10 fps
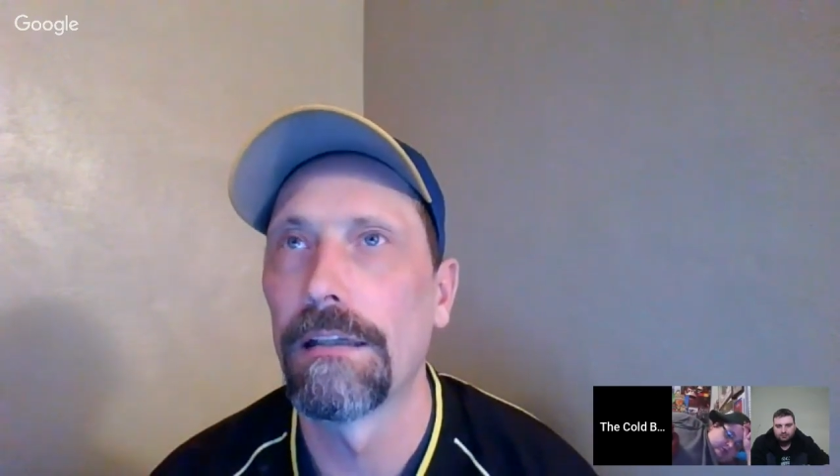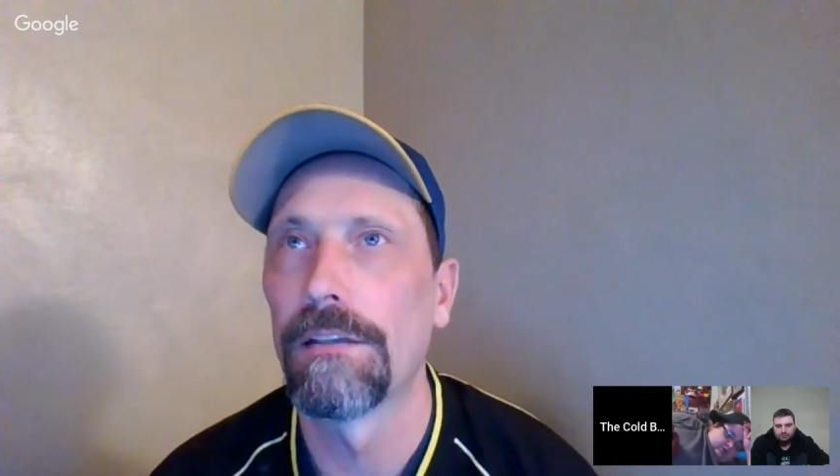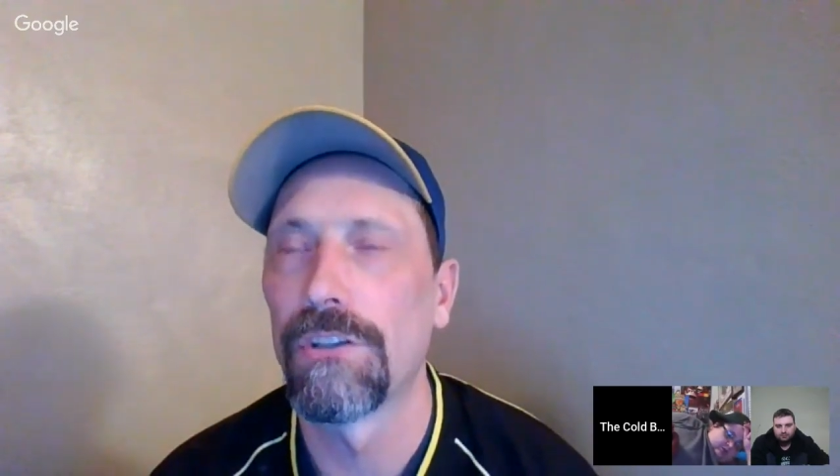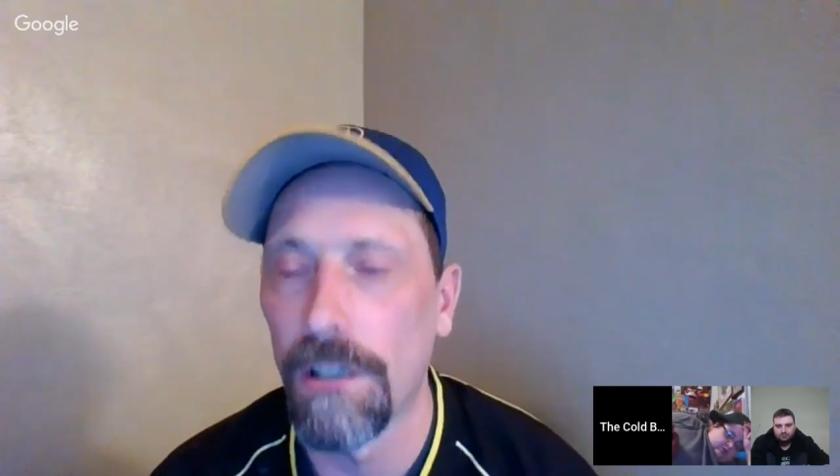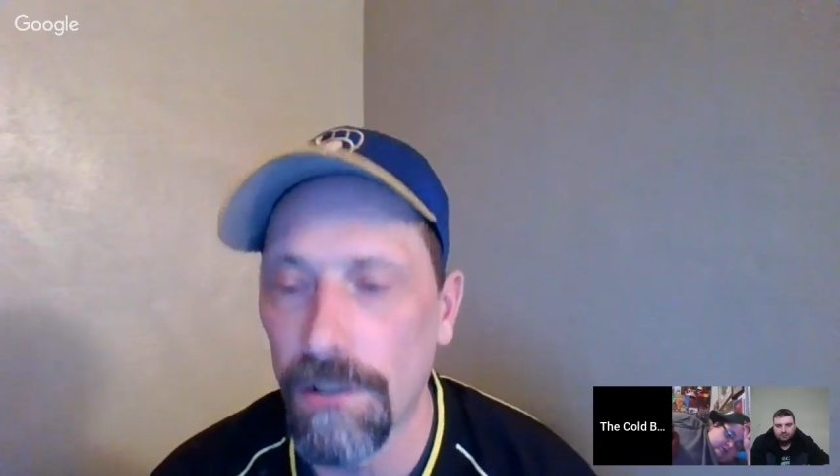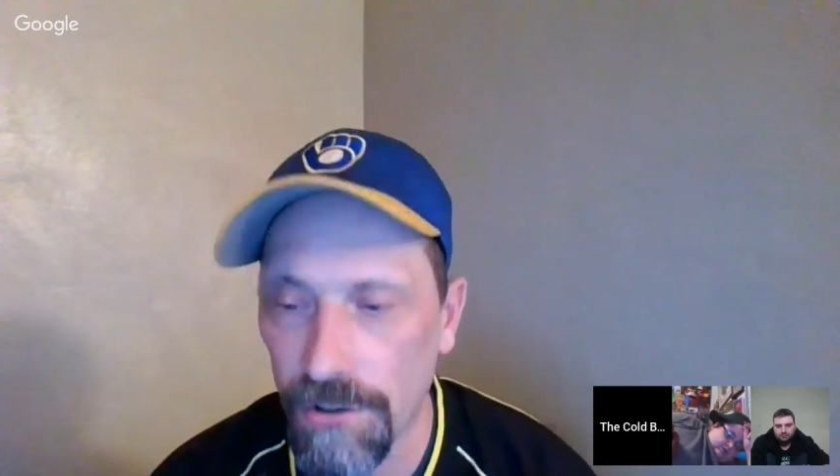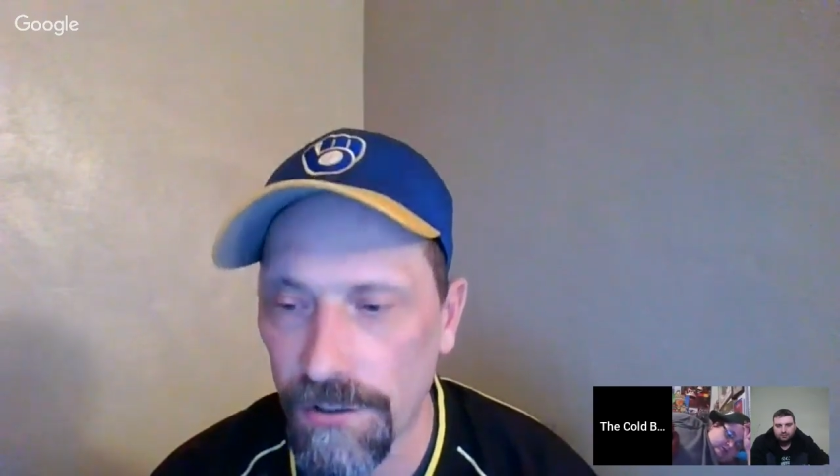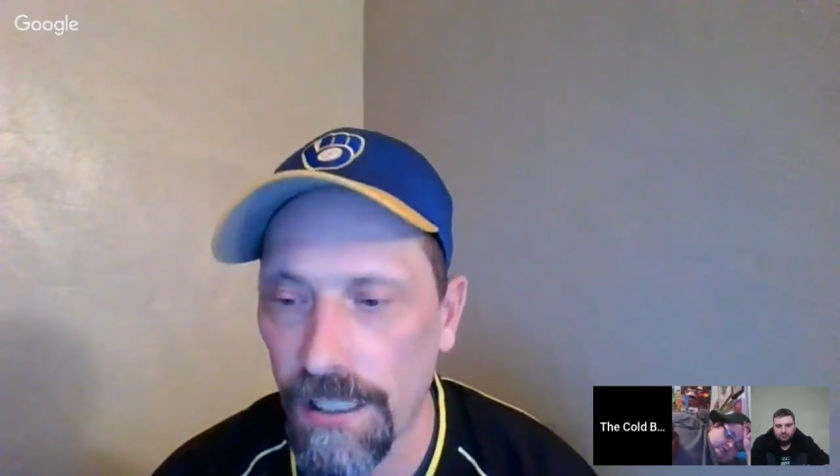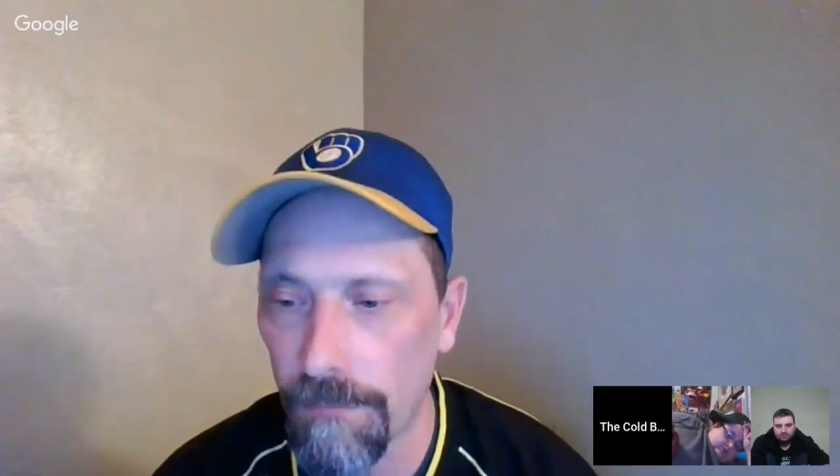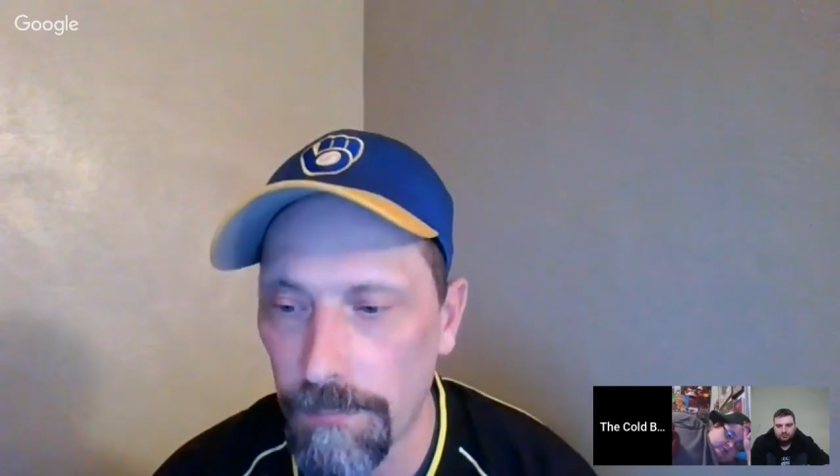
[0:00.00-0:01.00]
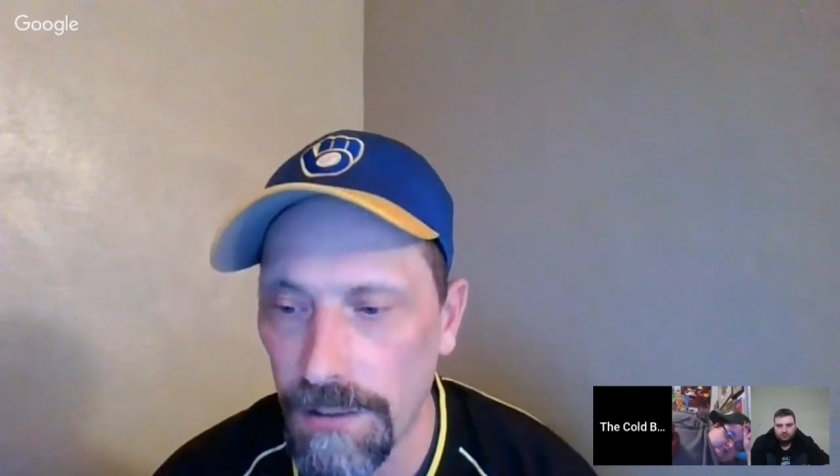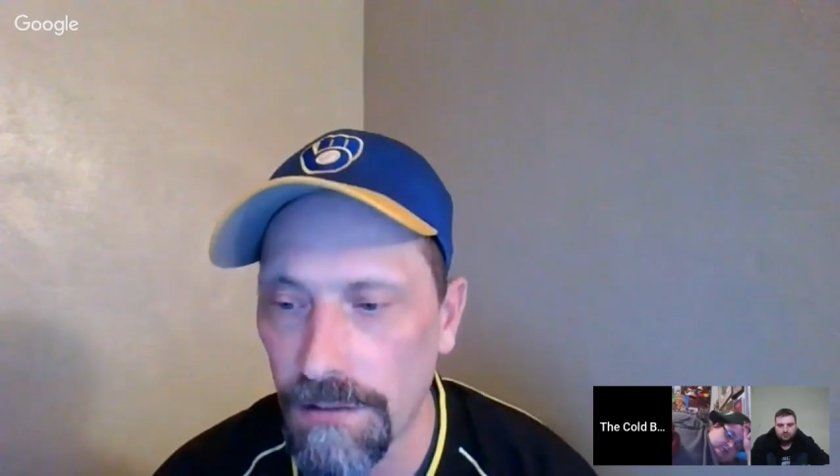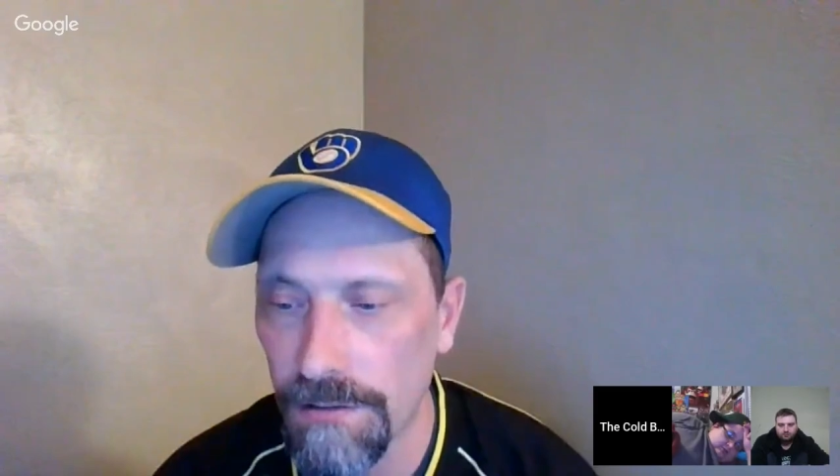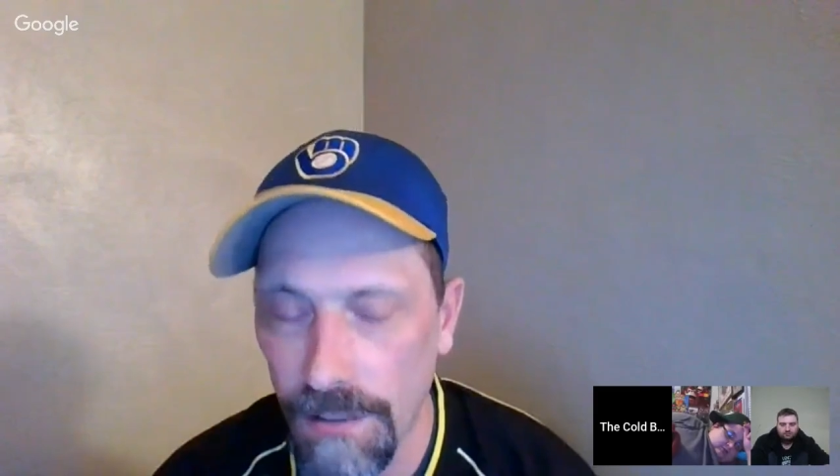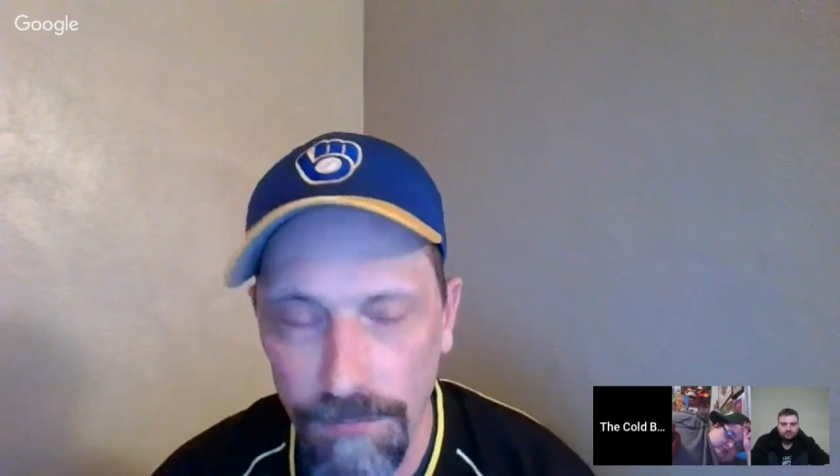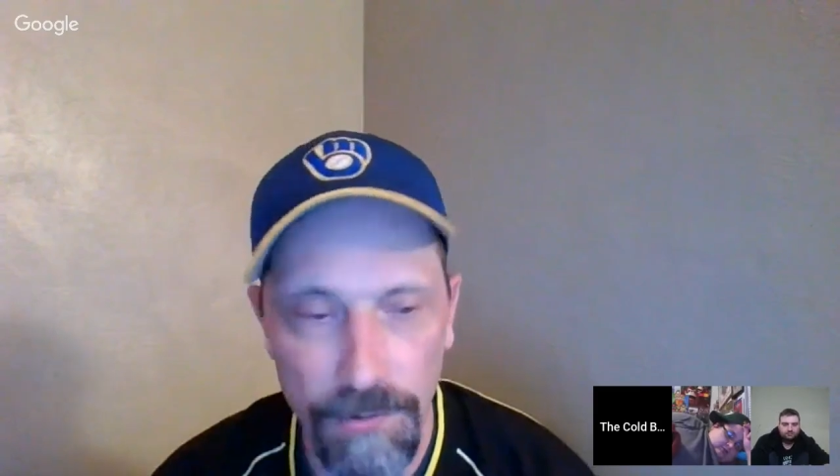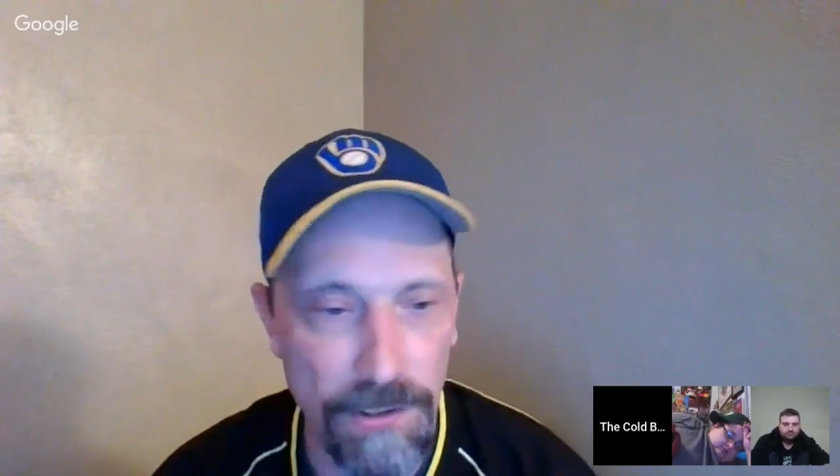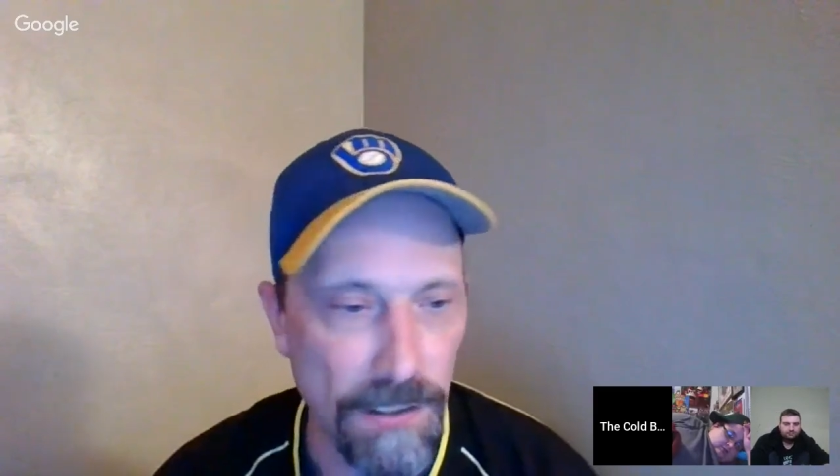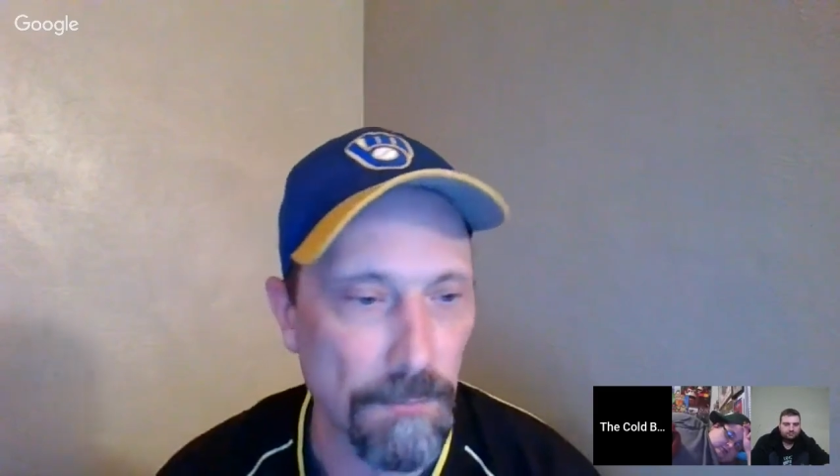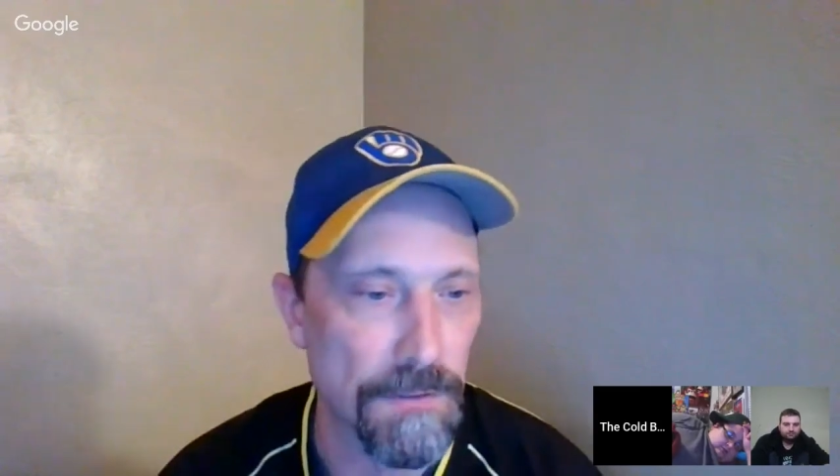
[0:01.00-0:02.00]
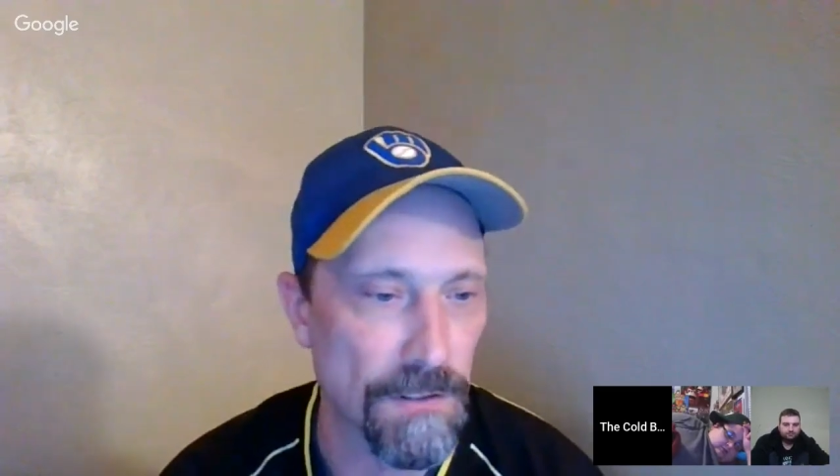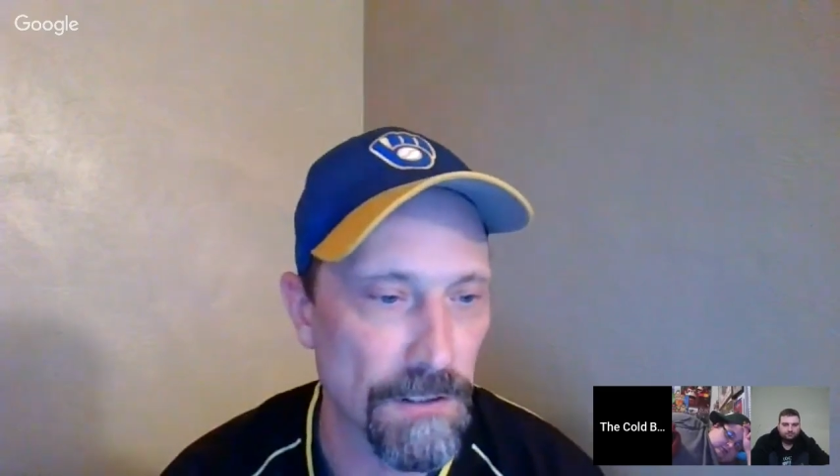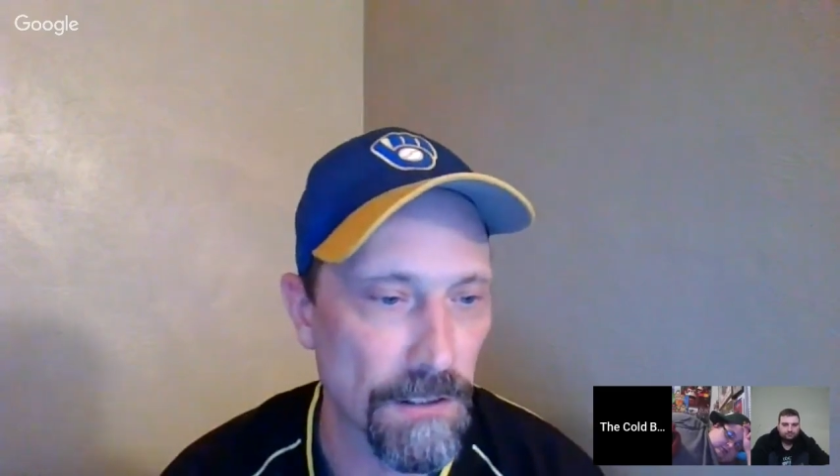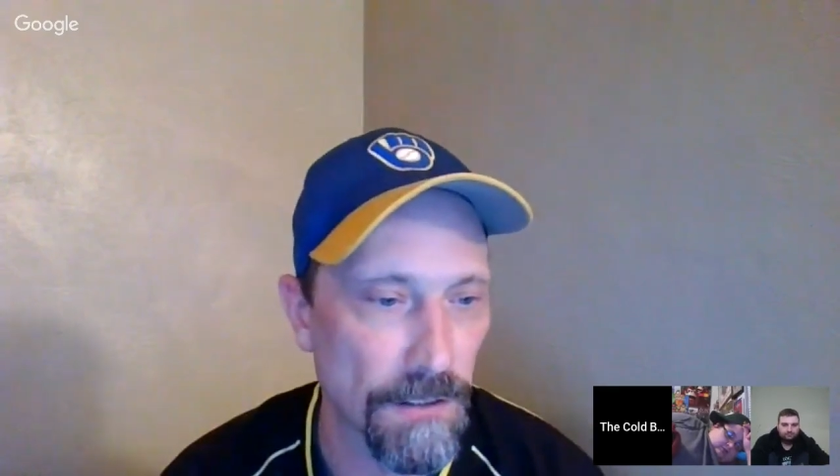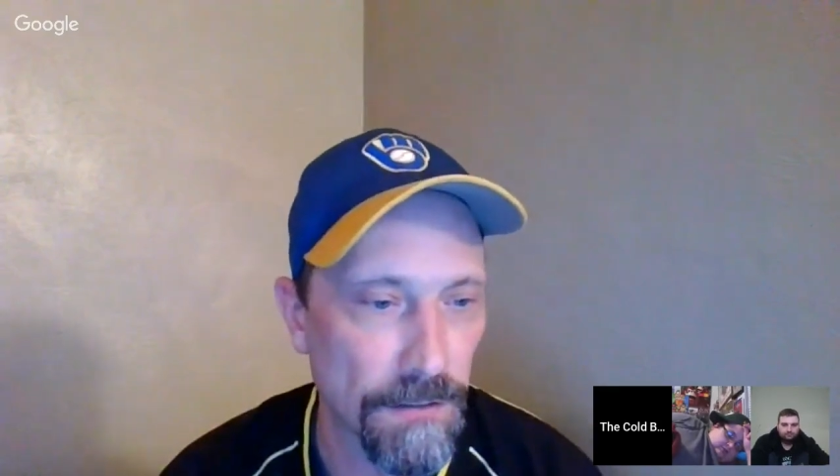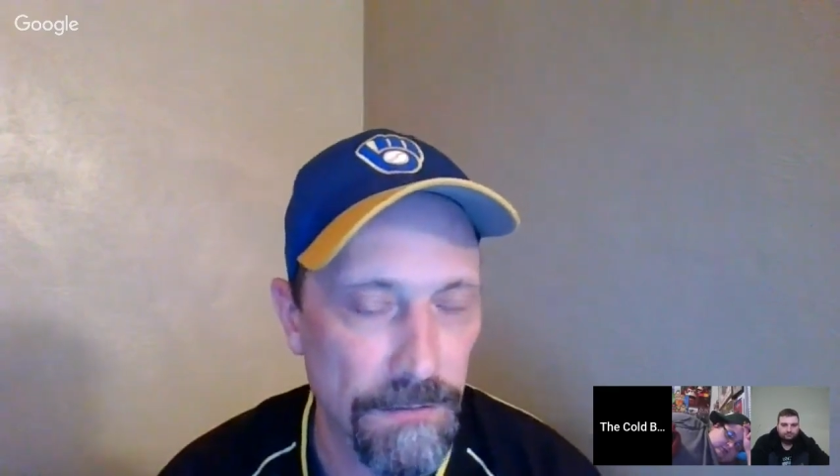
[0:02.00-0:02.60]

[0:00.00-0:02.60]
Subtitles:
Chargers have beaten tougher teams this year.